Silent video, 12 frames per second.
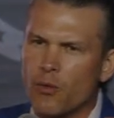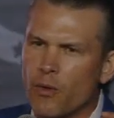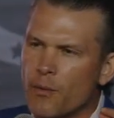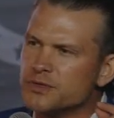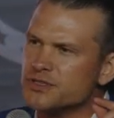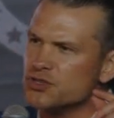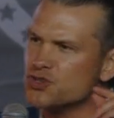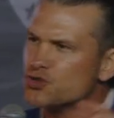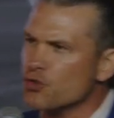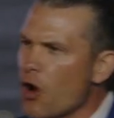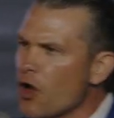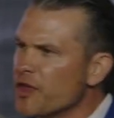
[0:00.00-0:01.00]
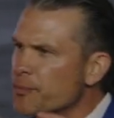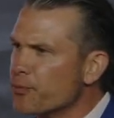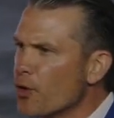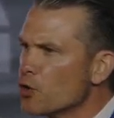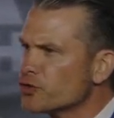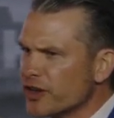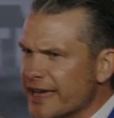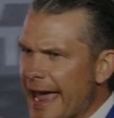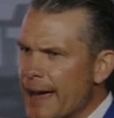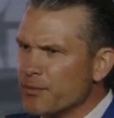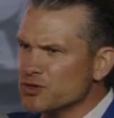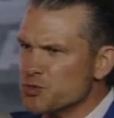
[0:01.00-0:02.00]
what was the straw that broke the
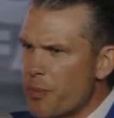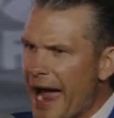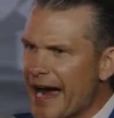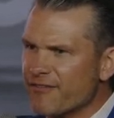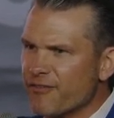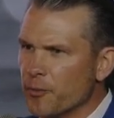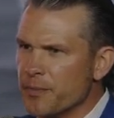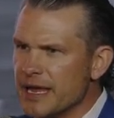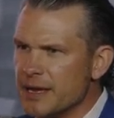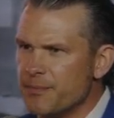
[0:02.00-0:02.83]
camel's back for me?